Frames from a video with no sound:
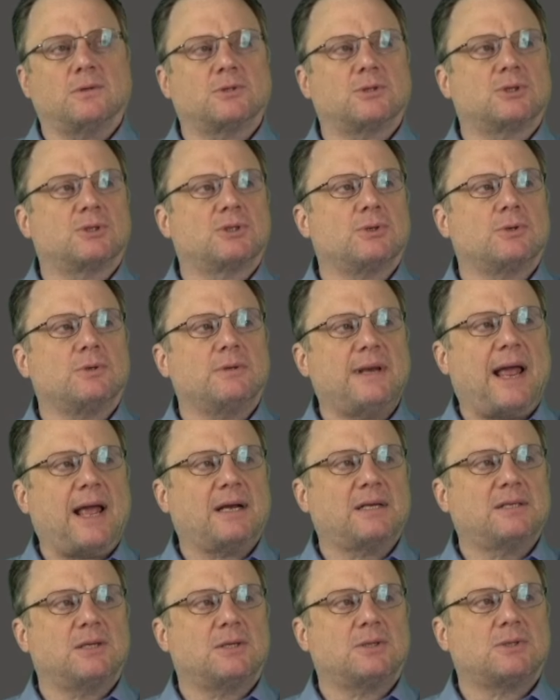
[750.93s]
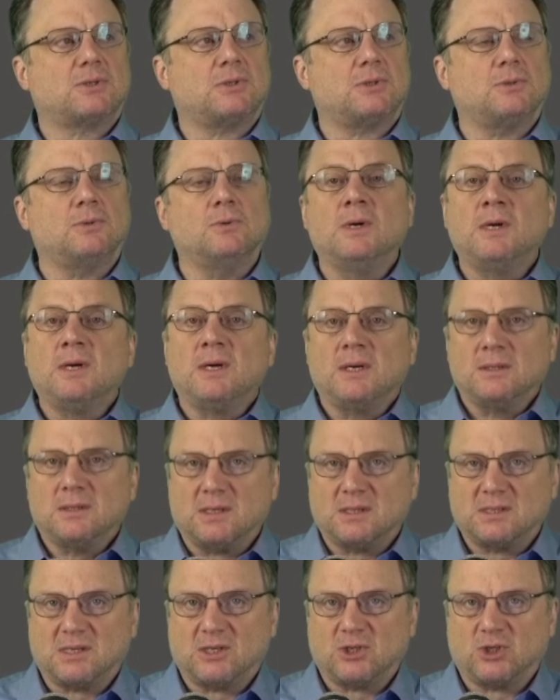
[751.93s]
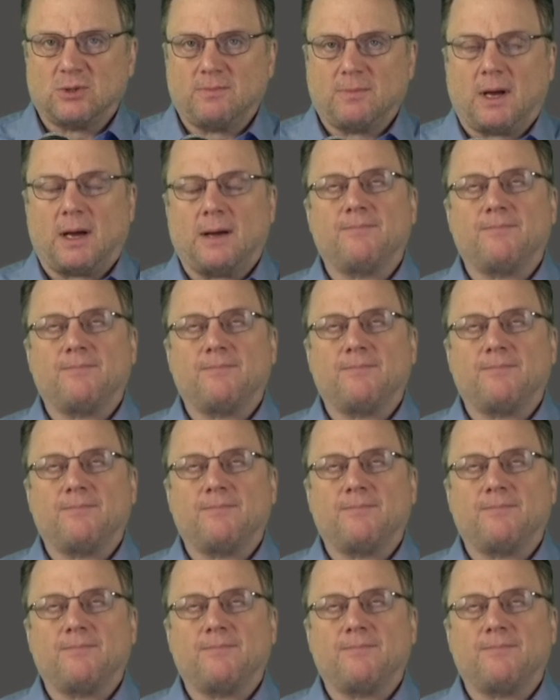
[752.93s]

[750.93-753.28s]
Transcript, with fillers: There's a certain access to decision.